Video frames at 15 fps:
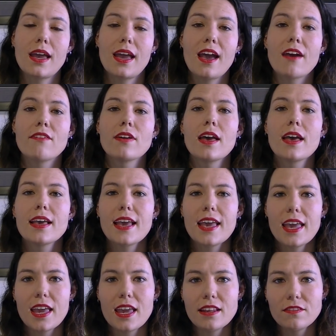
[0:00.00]
have
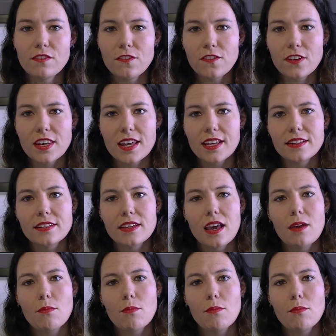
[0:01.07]
infinite